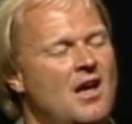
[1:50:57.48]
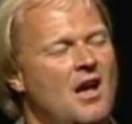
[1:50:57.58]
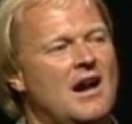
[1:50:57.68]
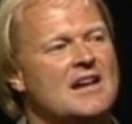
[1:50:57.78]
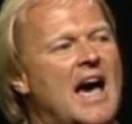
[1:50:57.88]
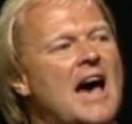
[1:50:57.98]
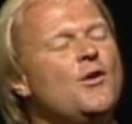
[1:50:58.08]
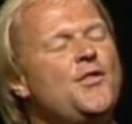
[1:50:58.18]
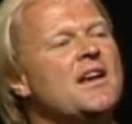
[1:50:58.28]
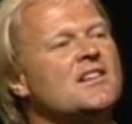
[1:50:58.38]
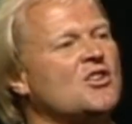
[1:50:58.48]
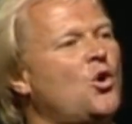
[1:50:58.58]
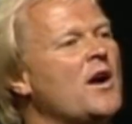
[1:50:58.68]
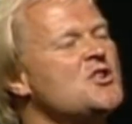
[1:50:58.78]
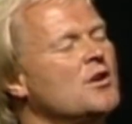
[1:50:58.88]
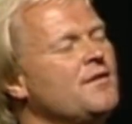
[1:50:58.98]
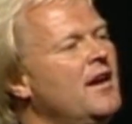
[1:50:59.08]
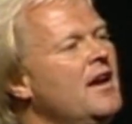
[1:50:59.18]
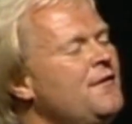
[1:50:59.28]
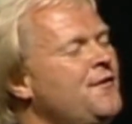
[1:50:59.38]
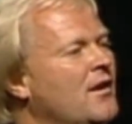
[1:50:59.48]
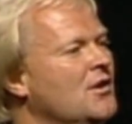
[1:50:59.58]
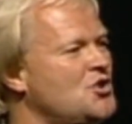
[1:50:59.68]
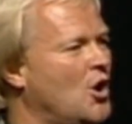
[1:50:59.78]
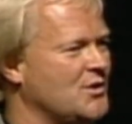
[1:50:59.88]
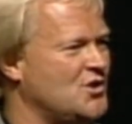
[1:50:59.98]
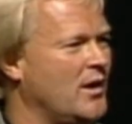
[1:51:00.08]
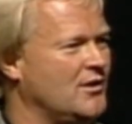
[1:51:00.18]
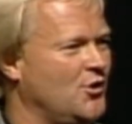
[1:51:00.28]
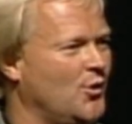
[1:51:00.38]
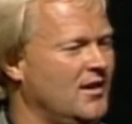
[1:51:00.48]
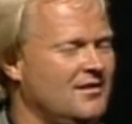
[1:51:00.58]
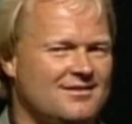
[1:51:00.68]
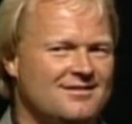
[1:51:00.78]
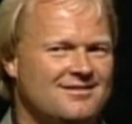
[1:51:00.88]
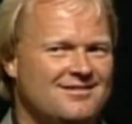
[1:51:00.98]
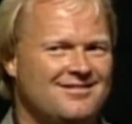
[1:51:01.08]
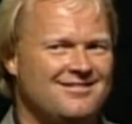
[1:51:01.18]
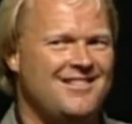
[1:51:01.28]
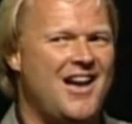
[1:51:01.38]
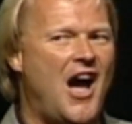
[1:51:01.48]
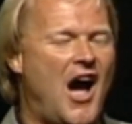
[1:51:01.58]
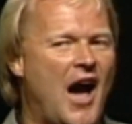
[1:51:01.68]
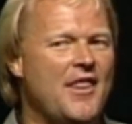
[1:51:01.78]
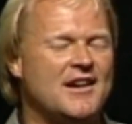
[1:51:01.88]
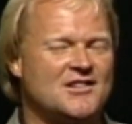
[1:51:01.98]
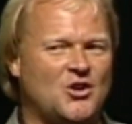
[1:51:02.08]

Guys, I don't think it's a question of if Joe is going to do it. I think it's a